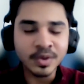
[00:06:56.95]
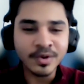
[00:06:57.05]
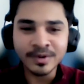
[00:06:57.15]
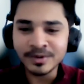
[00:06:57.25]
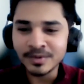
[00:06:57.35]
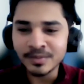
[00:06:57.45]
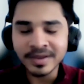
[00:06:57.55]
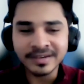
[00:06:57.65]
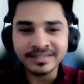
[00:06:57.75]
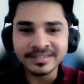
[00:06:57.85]
We all know
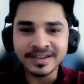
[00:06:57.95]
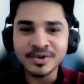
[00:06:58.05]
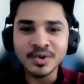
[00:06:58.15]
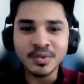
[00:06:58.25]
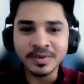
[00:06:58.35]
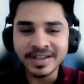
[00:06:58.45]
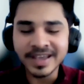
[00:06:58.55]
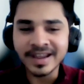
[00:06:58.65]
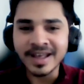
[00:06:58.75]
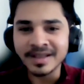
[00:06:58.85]
we're in a COVID
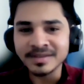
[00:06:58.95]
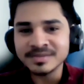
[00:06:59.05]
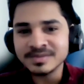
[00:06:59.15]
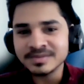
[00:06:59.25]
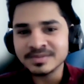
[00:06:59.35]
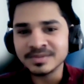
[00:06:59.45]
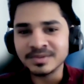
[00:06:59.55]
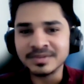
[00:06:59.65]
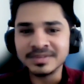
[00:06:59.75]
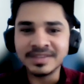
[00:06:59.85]
era,
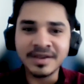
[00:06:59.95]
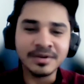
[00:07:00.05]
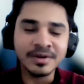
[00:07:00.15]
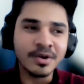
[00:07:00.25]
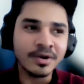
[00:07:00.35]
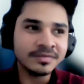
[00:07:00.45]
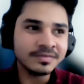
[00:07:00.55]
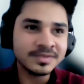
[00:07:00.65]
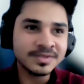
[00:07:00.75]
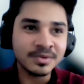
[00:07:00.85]
so there were a lot of
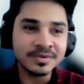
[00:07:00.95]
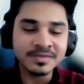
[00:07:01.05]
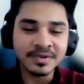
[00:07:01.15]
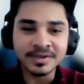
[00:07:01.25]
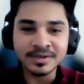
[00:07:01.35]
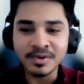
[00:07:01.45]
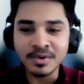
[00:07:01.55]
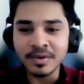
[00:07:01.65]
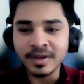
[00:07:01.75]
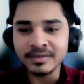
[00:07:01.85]
students wanting to
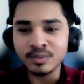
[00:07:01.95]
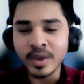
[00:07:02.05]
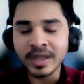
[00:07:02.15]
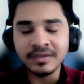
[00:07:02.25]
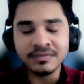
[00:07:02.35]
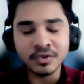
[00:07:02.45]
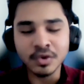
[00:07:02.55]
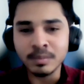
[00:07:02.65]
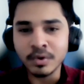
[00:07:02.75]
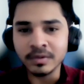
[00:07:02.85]
go and very
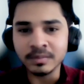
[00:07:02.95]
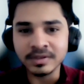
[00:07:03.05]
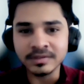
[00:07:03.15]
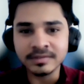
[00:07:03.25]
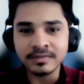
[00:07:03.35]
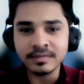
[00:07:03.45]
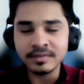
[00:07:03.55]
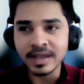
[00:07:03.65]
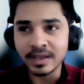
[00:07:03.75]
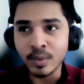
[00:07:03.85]
few appointments,
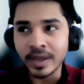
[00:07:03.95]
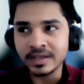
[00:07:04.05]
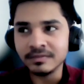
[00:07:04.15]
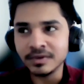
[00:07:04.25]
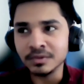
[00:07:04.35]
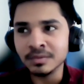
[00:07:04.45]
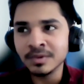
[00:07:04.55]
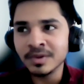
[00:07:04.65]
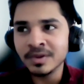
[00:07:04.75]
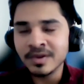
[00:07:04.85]
like very few.